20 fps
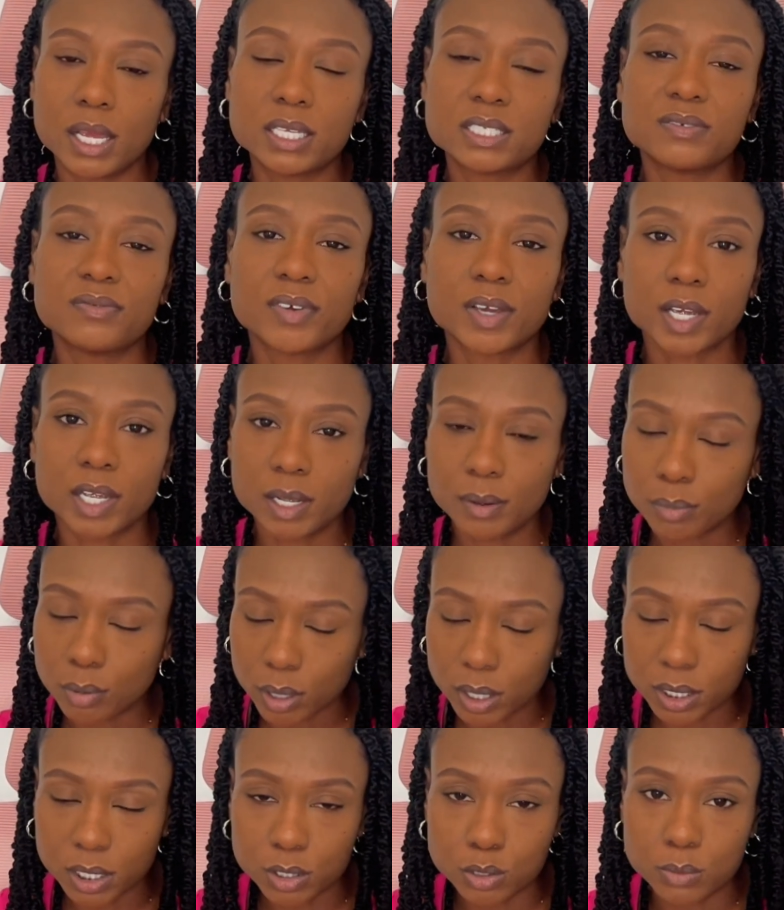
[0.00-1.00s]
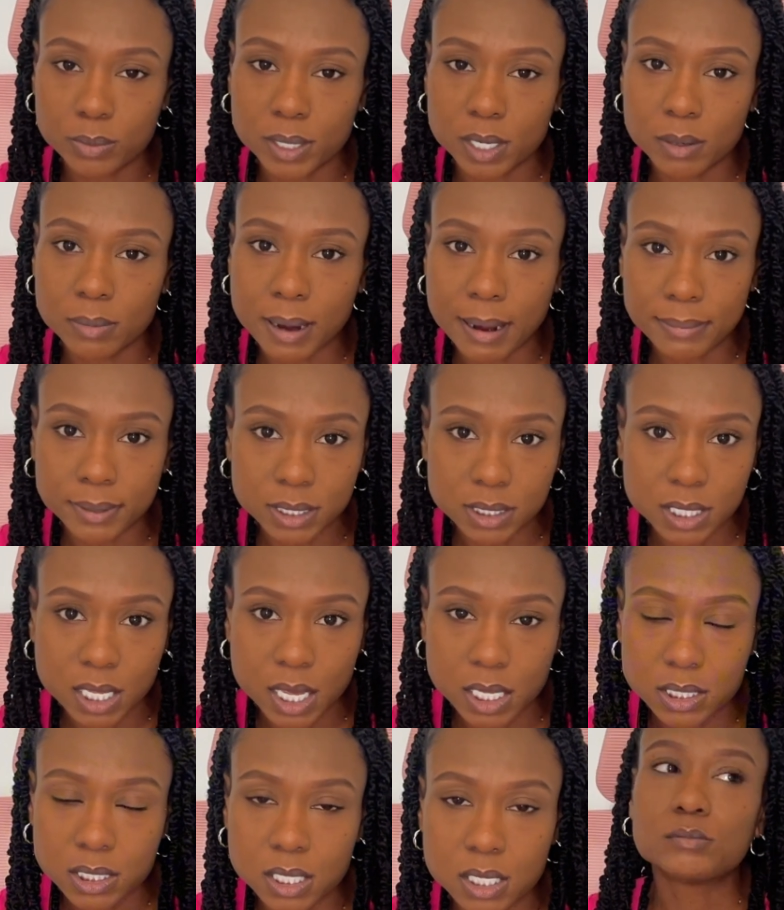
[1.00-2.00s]
It's very important that you pay your property
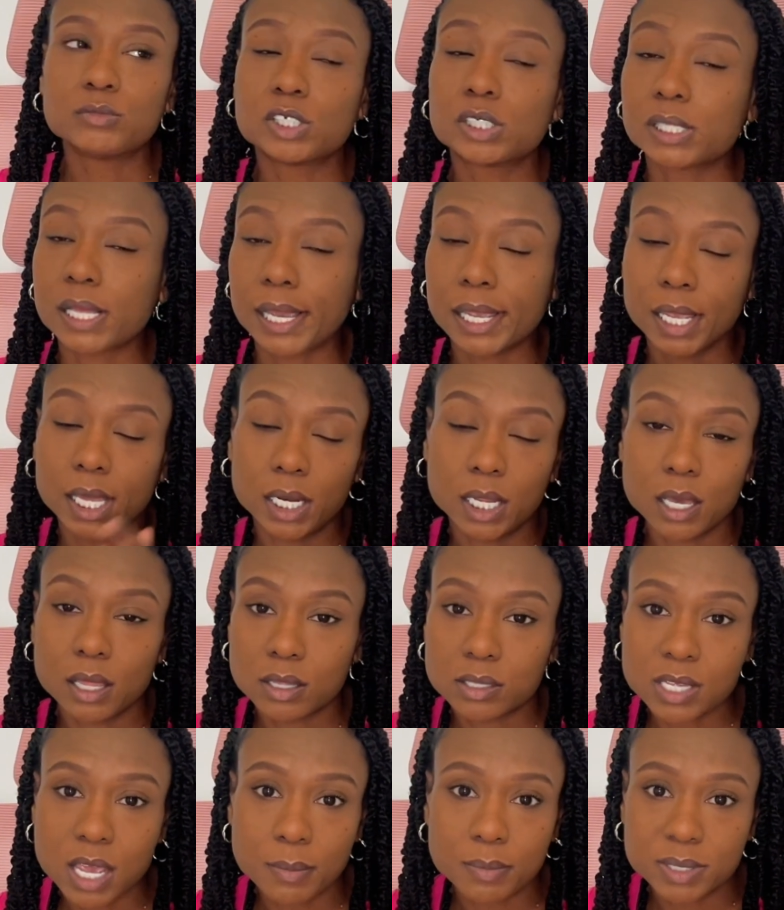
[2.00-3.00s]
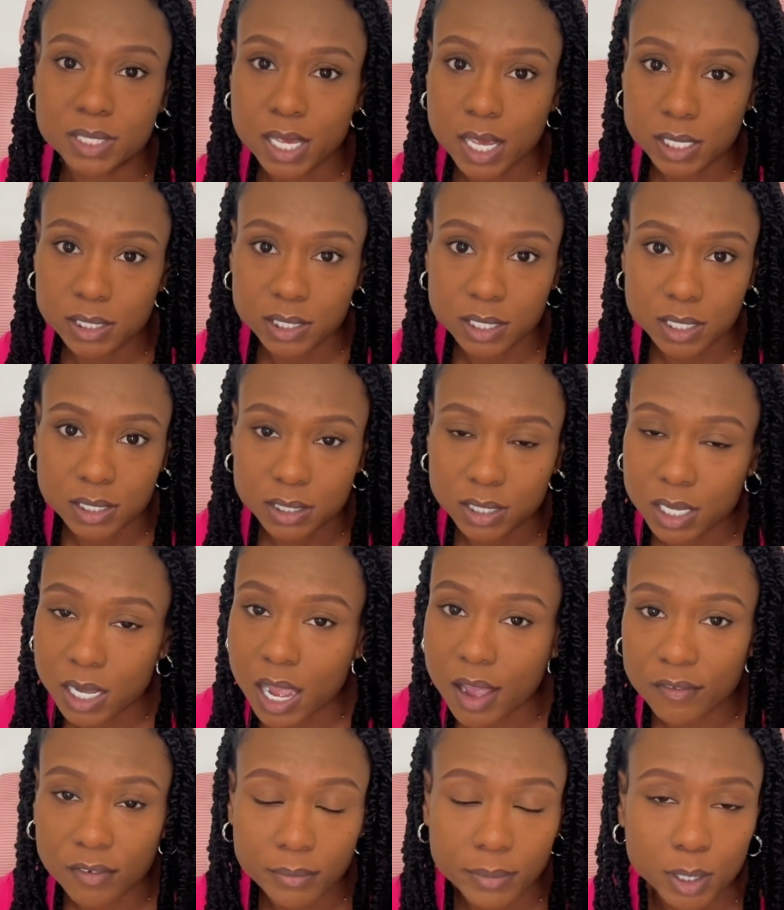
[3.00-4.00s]
taxes. Just like any other type of taxes, the
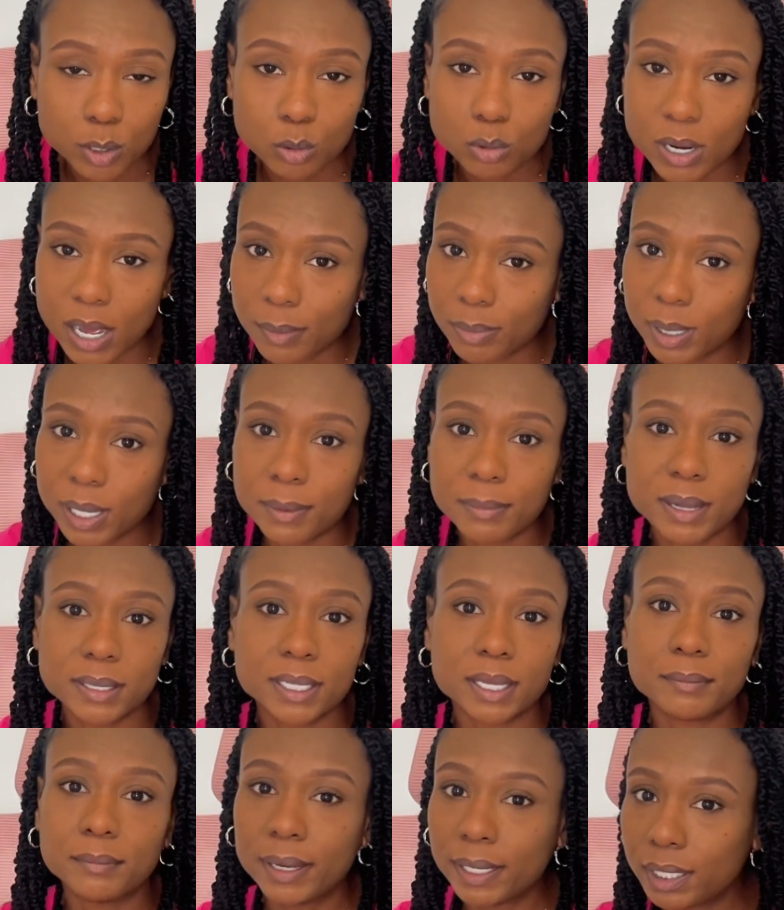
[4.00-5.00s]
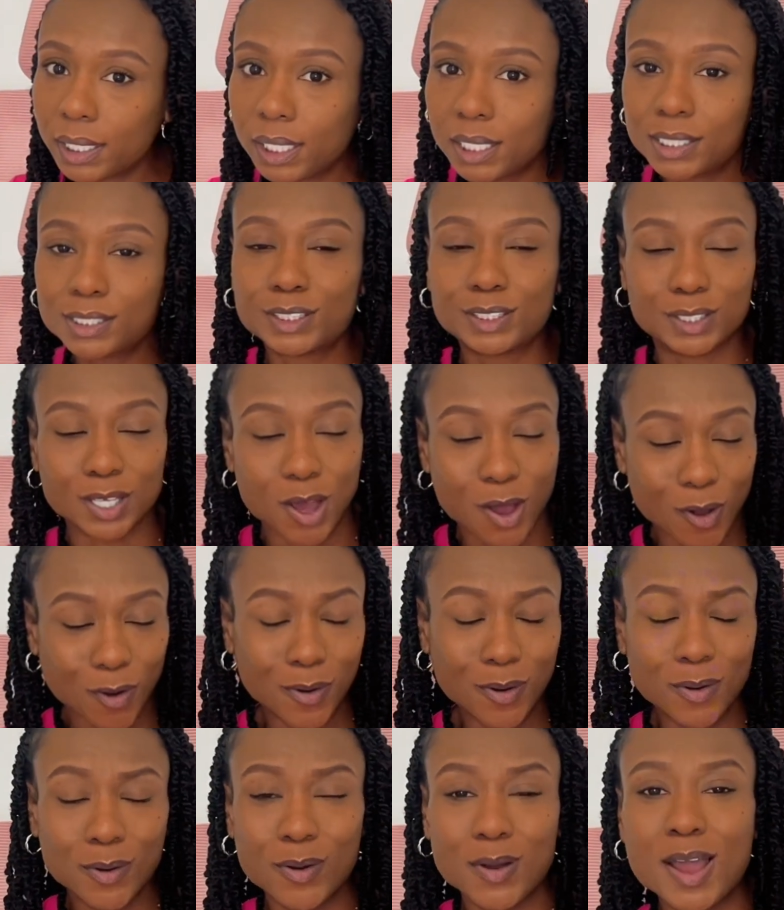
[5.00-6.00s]
government do not play about their money.
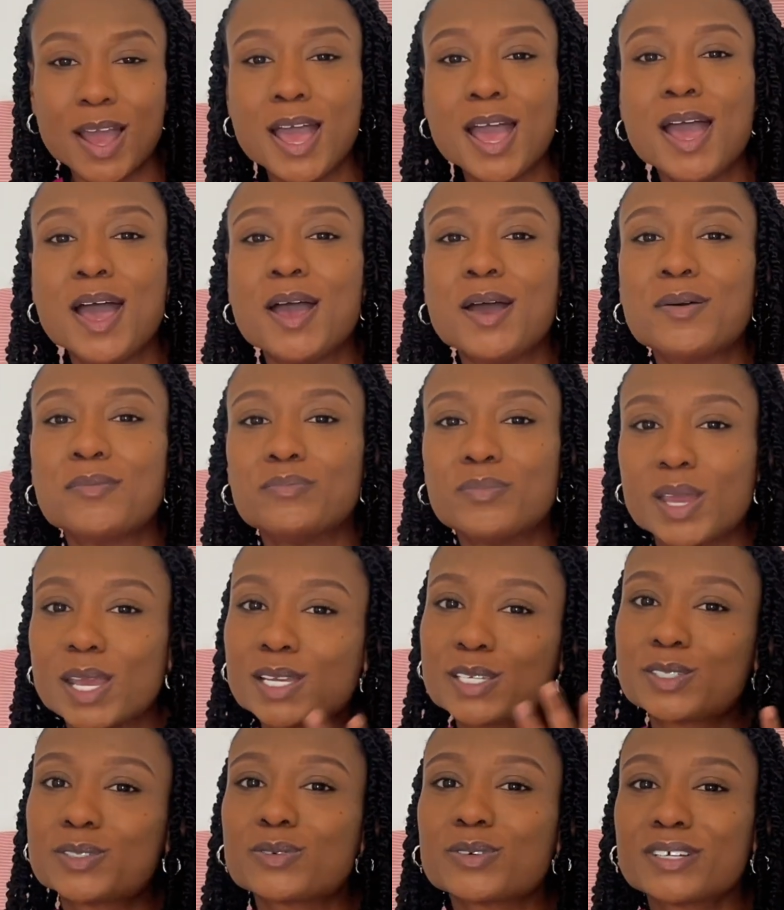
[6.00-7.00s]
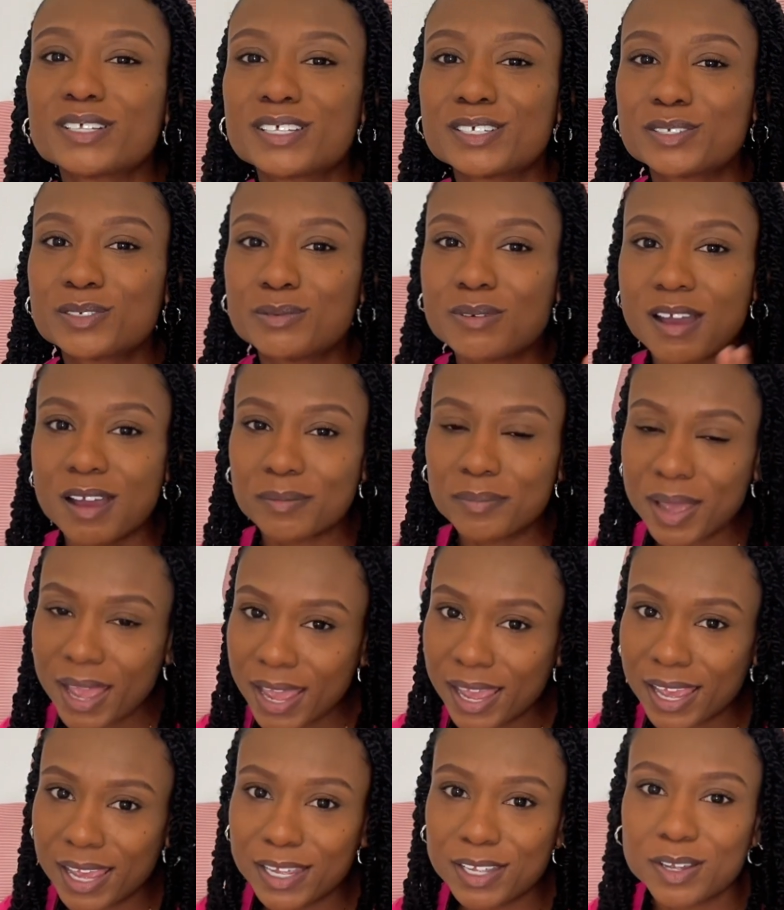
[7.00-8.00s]
So make sure that you are
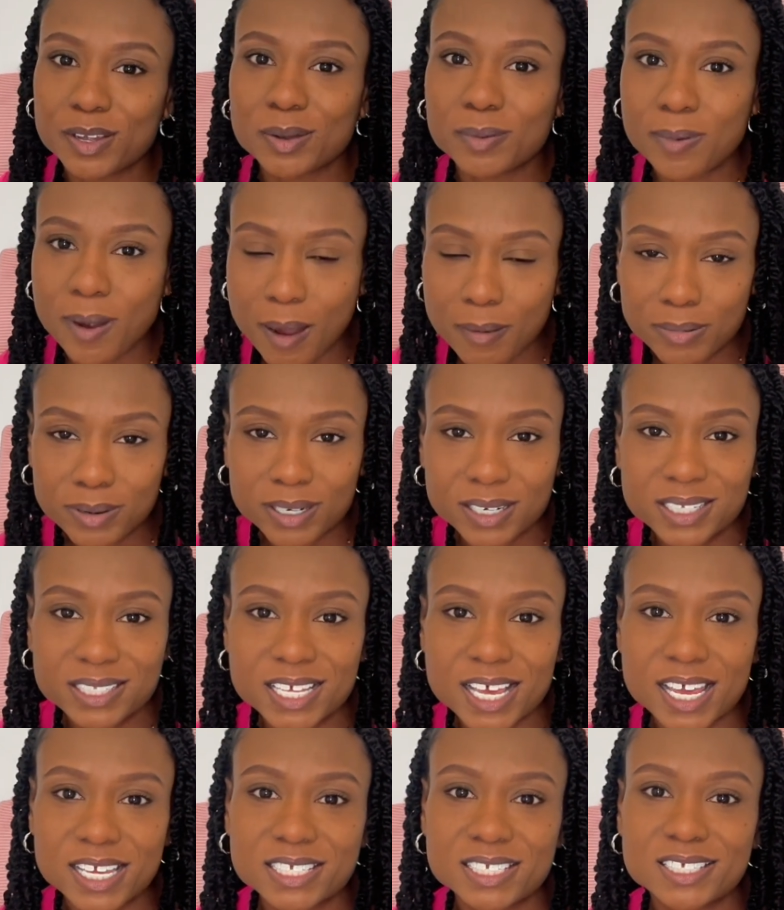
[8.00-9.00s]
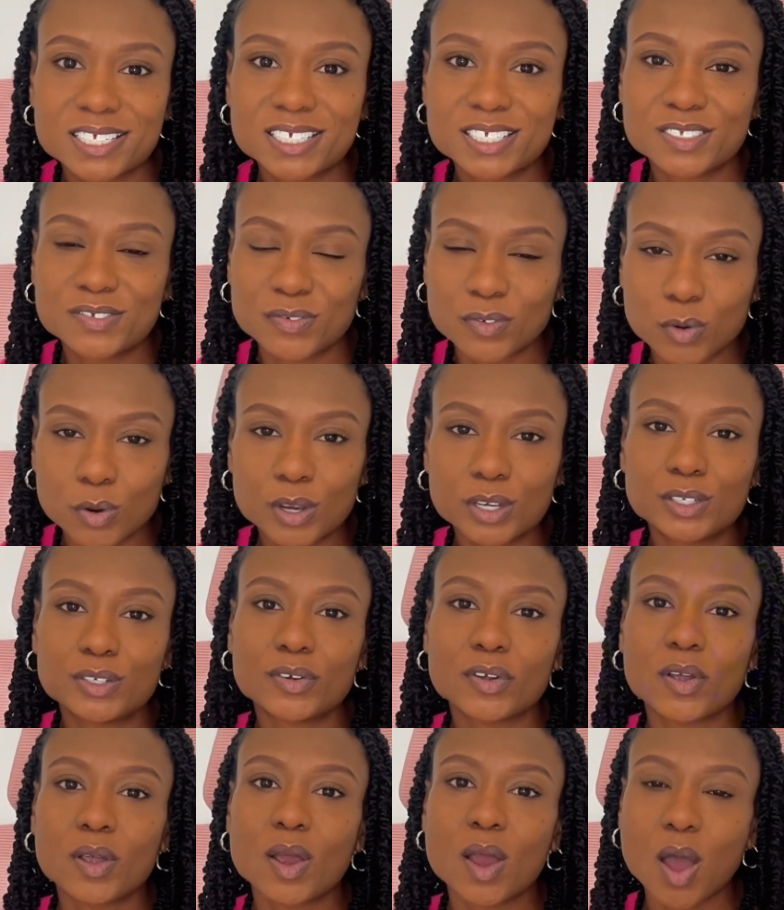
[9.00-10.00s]
paying your property taxes for
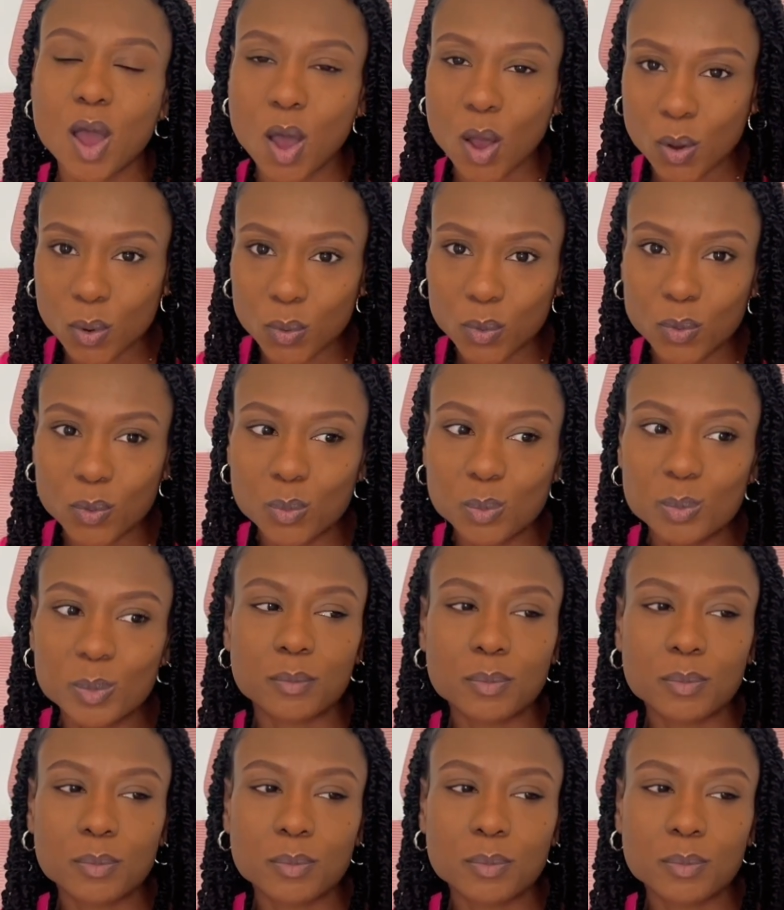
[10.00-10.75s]
your home.